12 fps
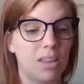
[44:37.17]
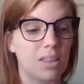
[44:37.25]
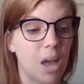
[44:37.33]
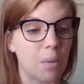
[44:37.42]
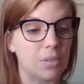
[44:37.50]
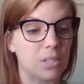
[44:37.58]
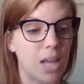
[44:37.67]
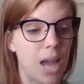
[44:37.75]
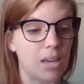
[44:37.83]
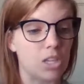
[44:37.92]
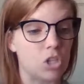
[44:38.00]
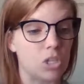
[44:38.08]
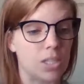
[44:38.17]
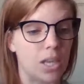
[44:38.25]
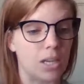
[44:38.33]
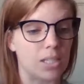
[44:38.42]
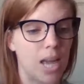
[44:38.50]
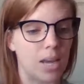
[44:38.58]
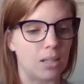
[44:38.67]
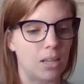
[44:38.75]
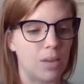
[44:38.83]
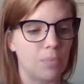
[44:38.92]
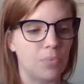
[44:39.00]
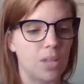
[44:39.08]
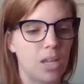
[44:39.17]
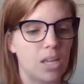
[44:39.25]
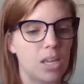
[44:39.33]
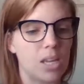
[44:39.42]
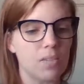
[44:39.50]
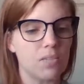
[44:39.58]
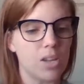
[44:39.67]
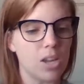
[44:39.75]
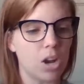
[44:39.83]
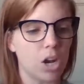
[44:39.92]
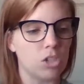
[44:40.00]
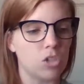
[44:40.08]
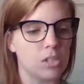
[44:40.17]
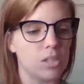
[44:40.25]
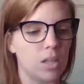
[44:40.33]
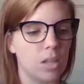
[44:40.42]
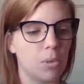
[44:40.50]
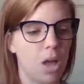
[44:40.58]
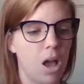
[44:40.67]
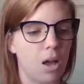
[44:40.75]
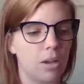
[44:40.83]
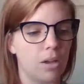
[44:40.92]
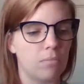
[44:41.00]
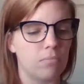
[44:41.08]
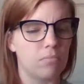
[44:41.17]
That was Daddy, she said excitedly. He and Via are just down the block.